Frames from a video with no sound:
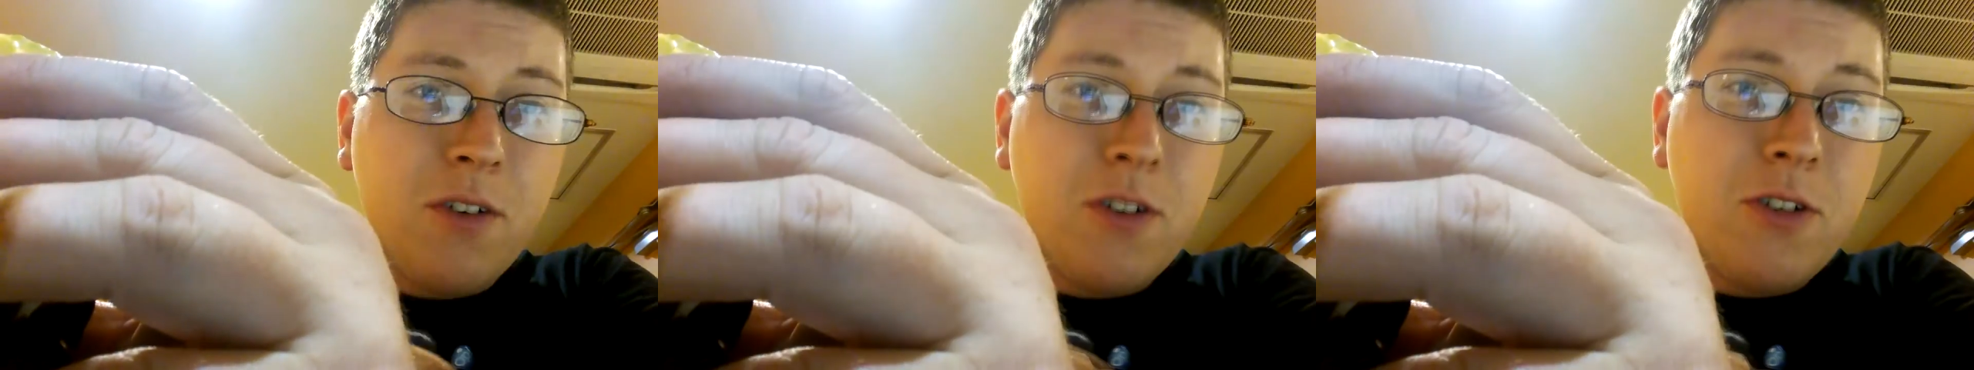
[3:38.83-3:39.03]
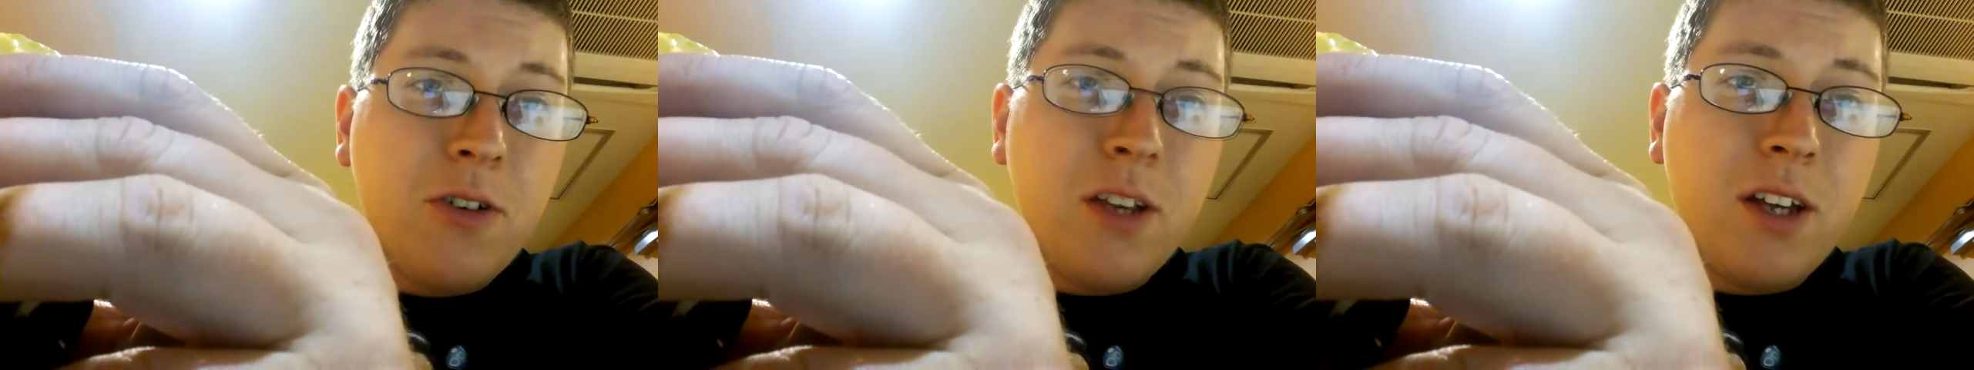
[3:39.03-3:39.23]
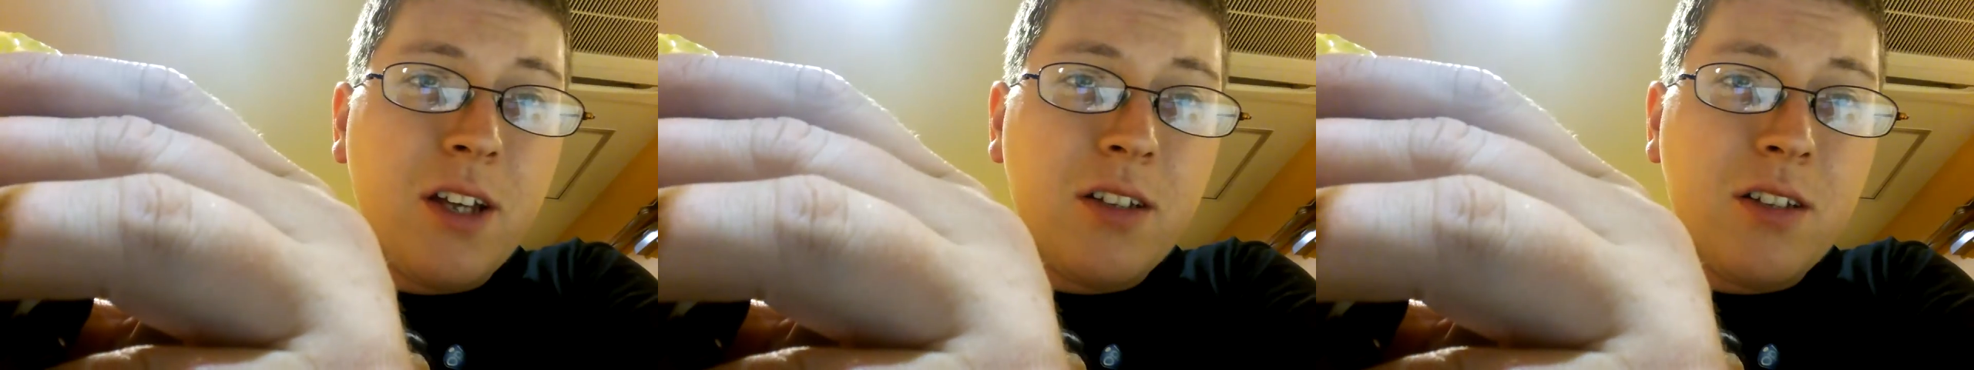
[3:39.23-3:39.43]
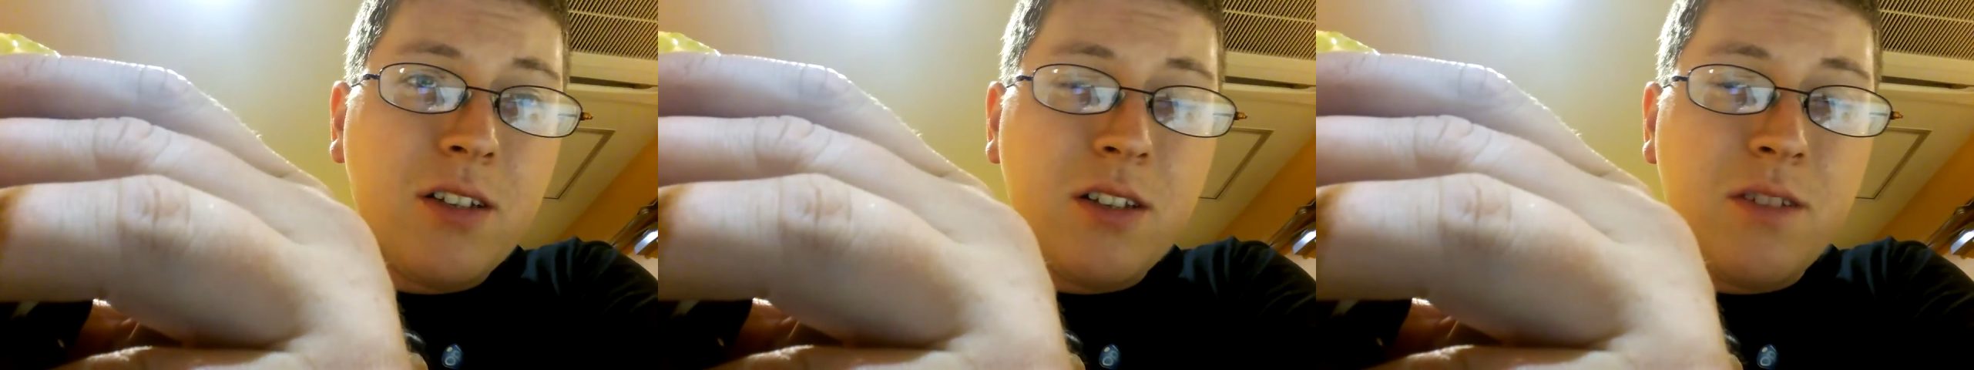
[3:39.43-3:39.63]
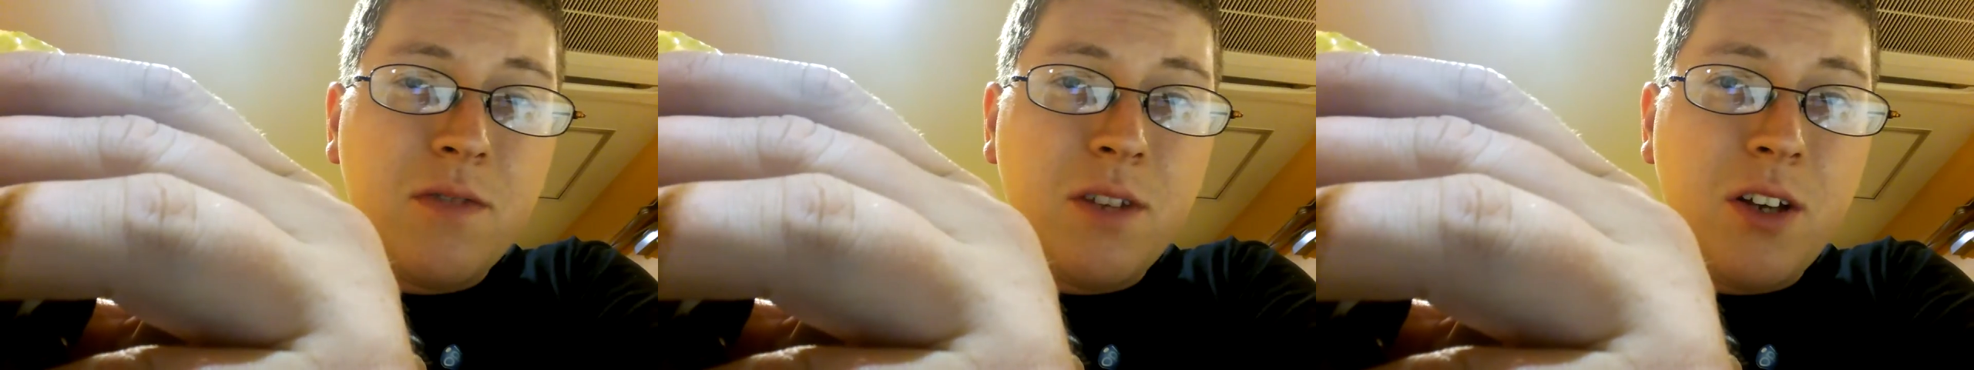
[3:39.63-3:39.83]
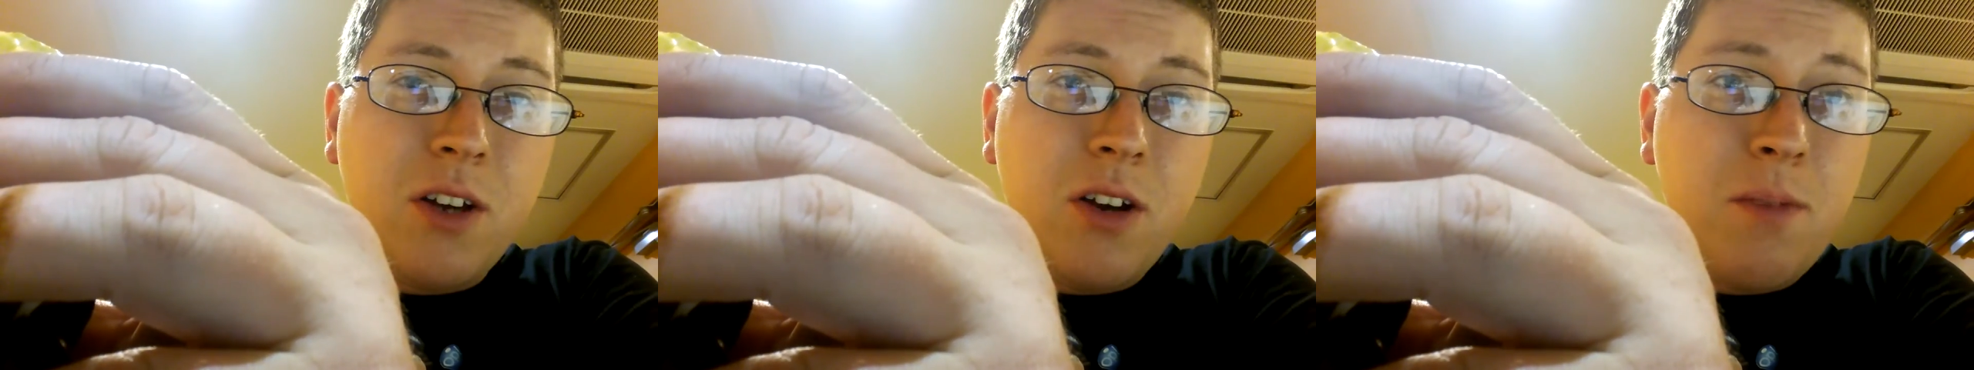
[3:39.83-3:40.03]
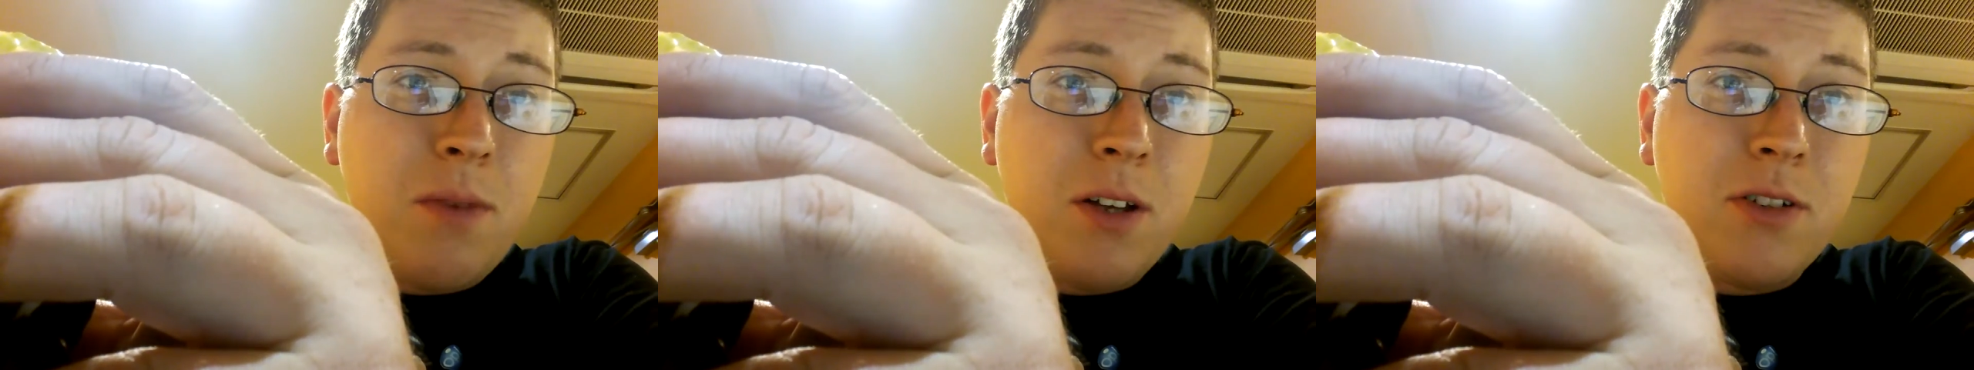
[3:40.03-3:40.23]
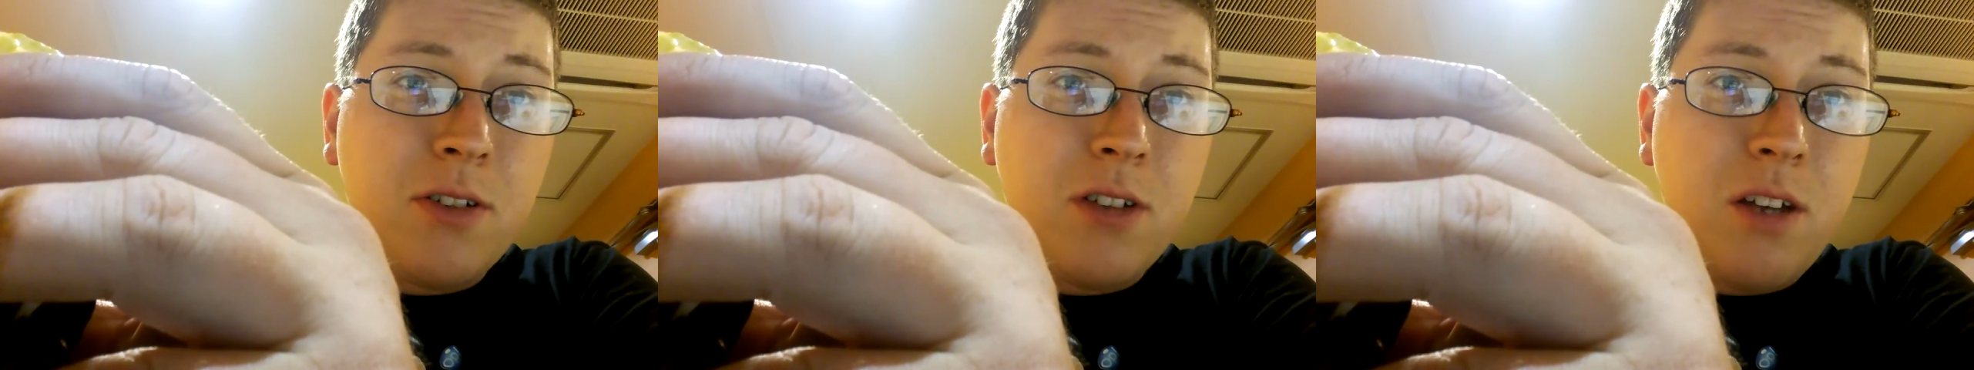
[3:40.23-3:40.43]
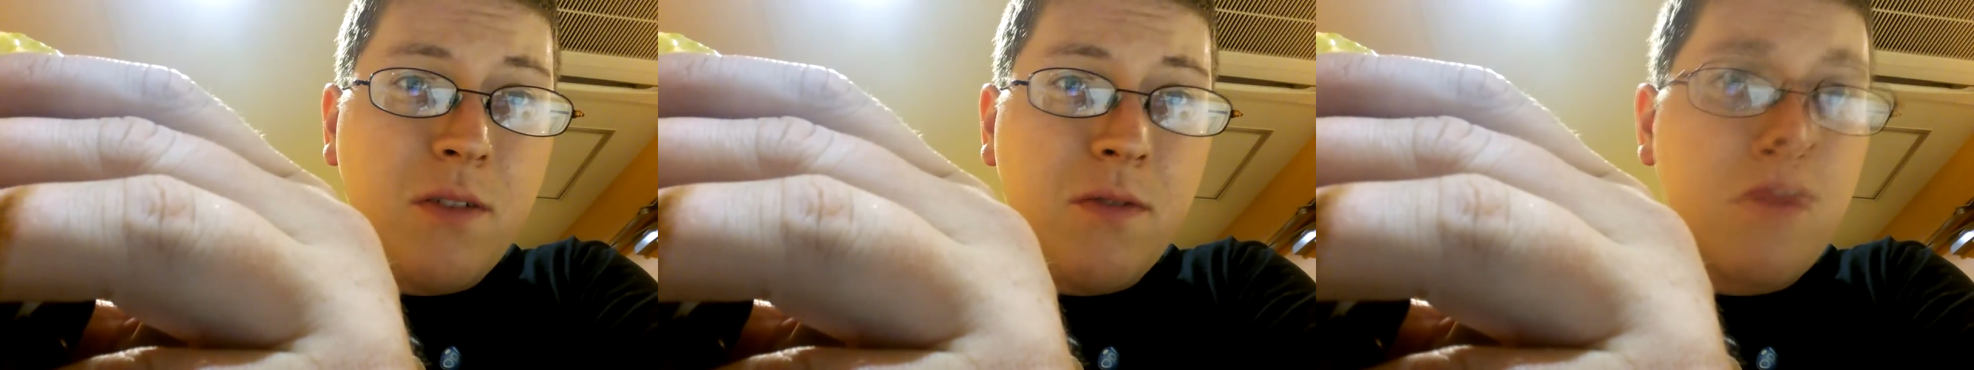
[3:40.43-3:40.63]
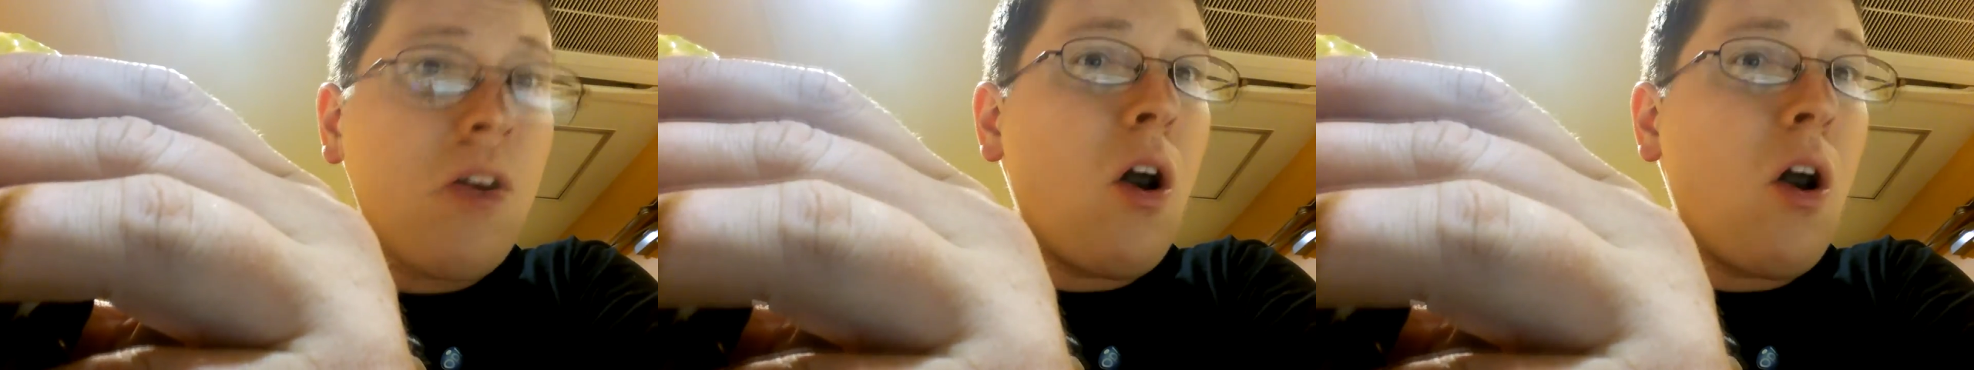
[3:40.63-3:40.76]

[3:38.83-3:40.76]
tuning in to this video and other stuff.